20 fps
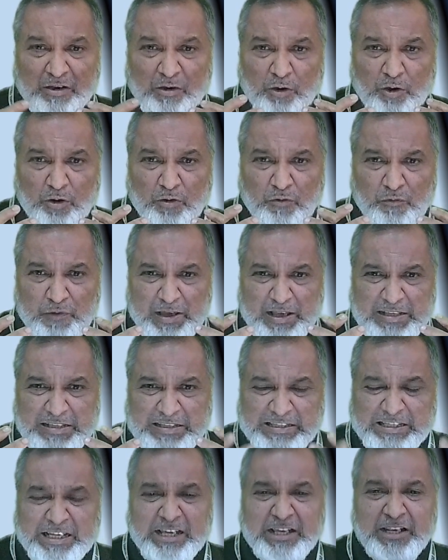always
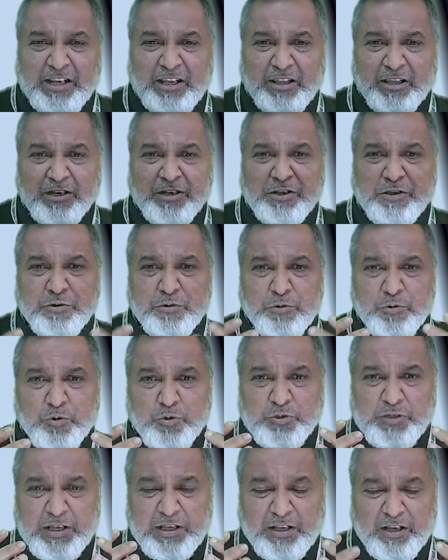seen in the
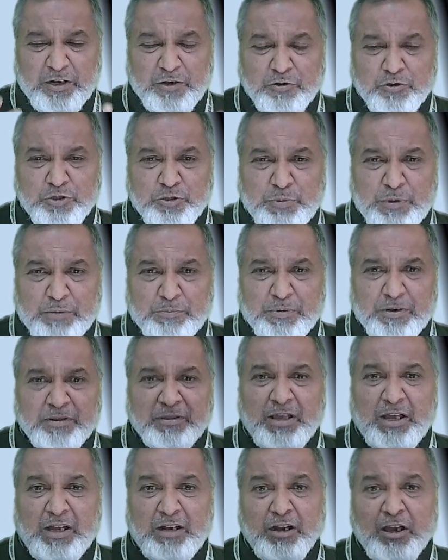news and the newspaper
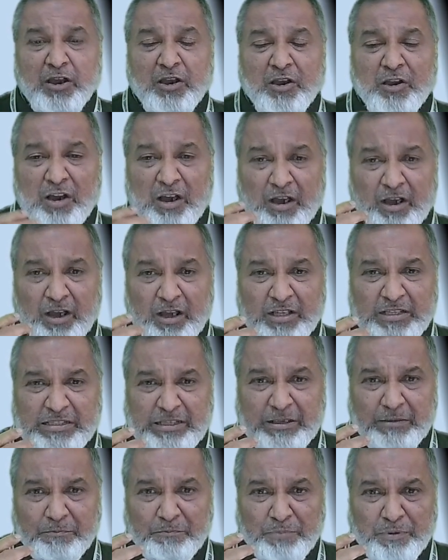that
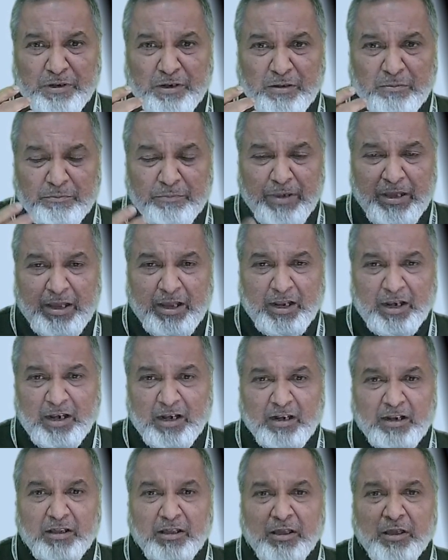simple
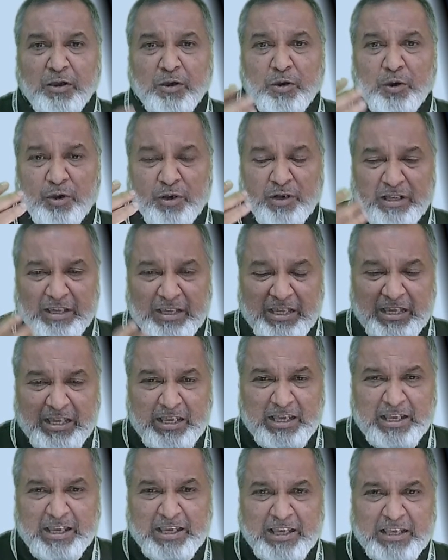milk or
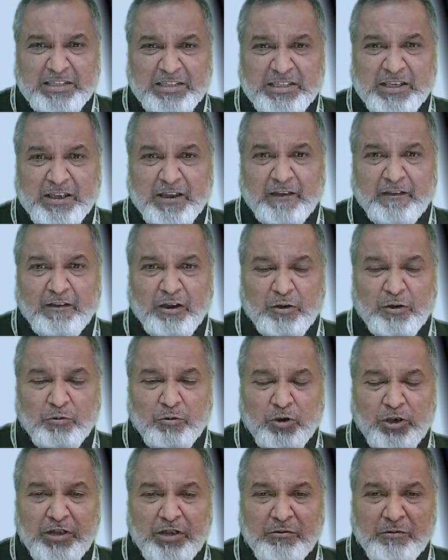ghee or
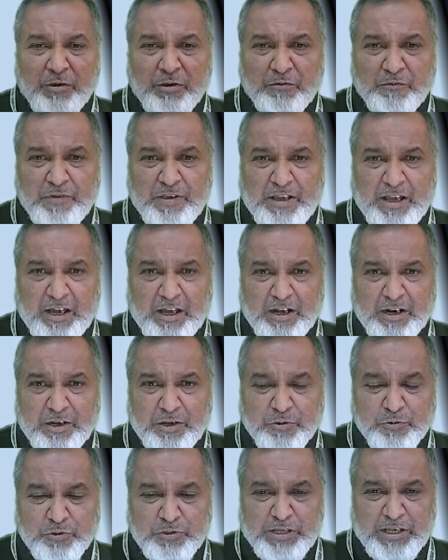whatever we are
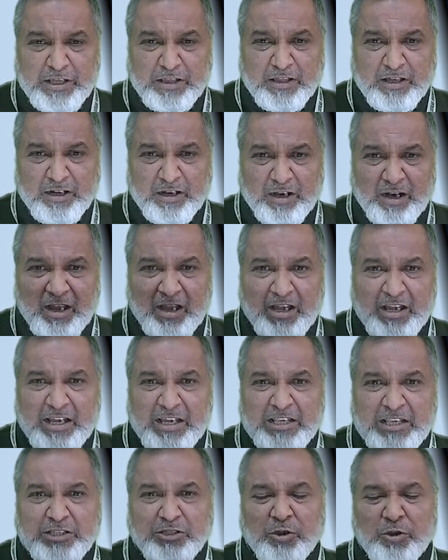using, the
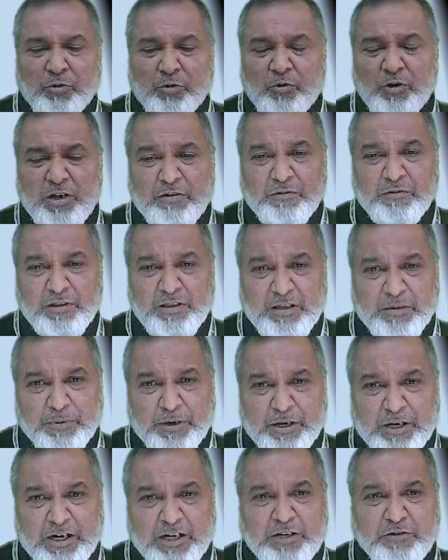rice or whatever the
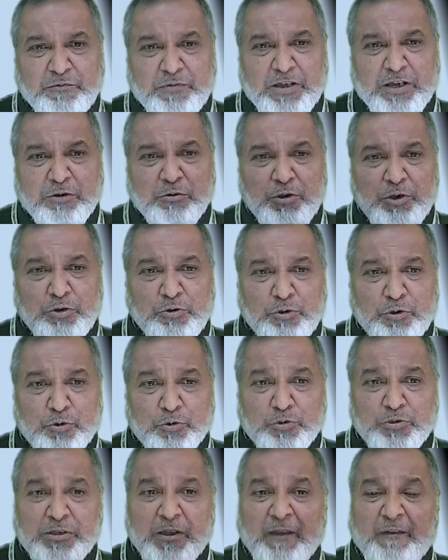product we are going to
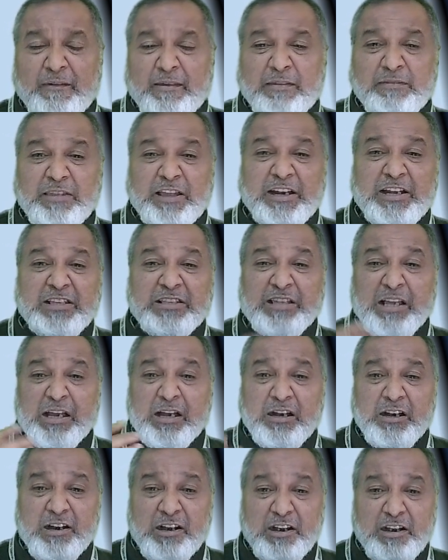use, there is
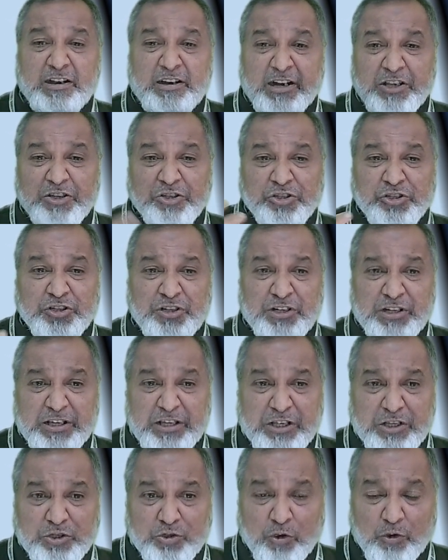adulteration
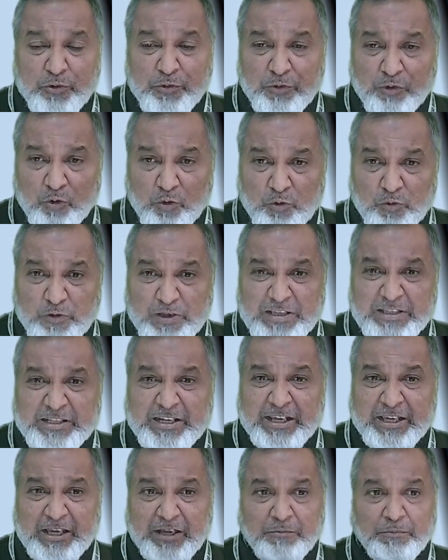is always
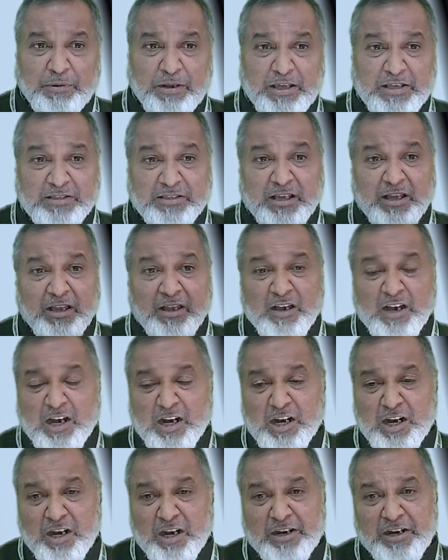taking place.
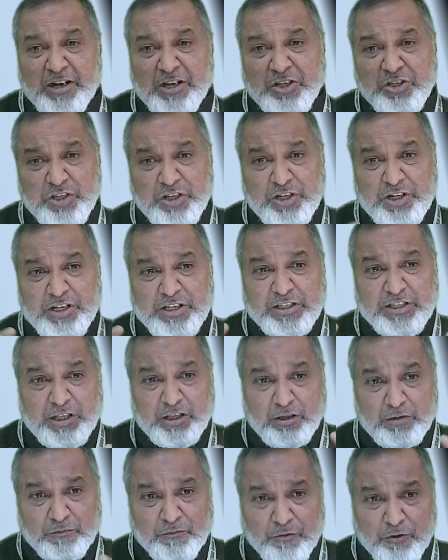Adulteration is in
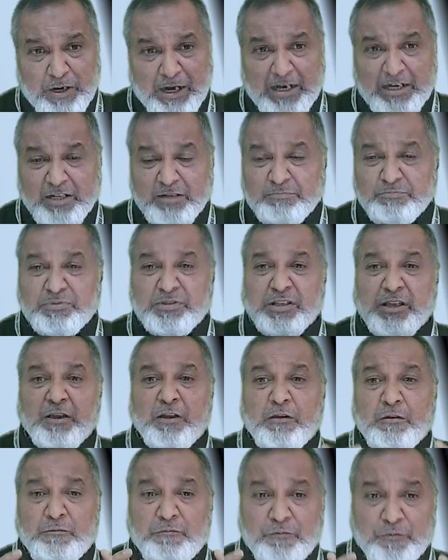the food items.
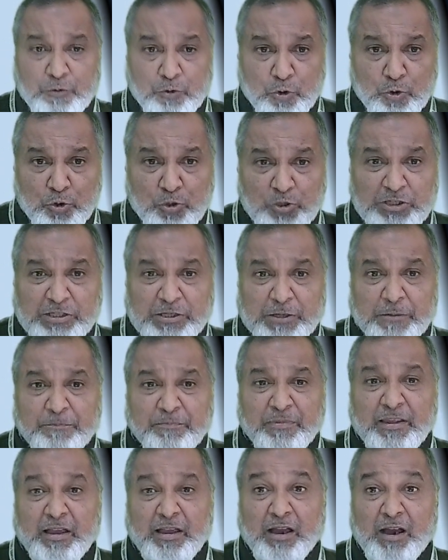Fruits
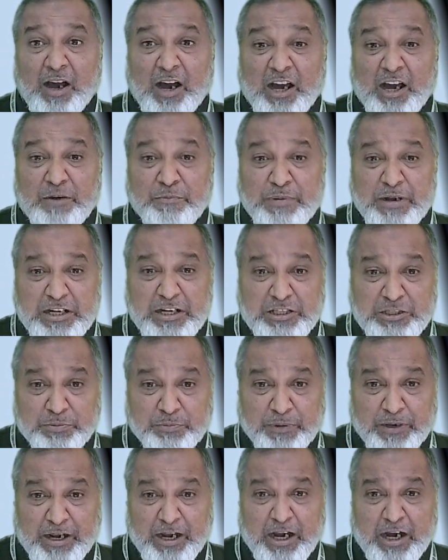are being
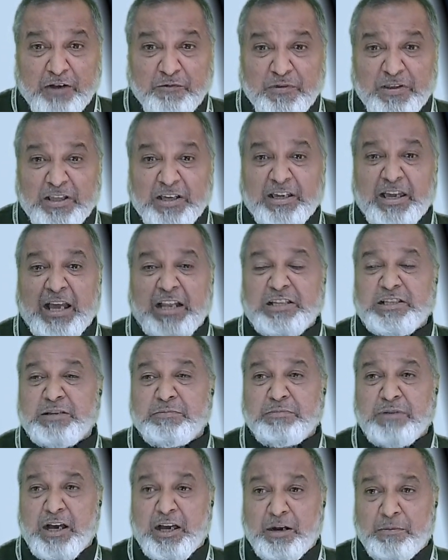sprayed with the
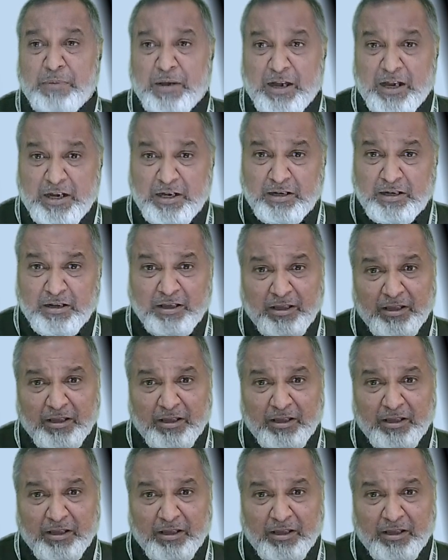calcium carbide